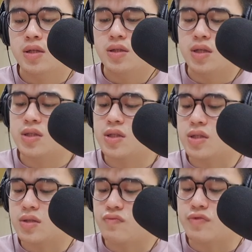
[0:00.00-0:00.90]
this is
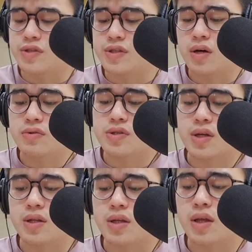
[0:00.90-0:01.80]
the results
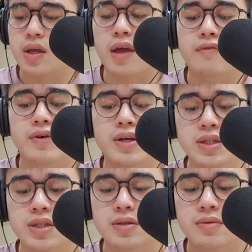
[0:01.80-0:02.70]
that they gave us.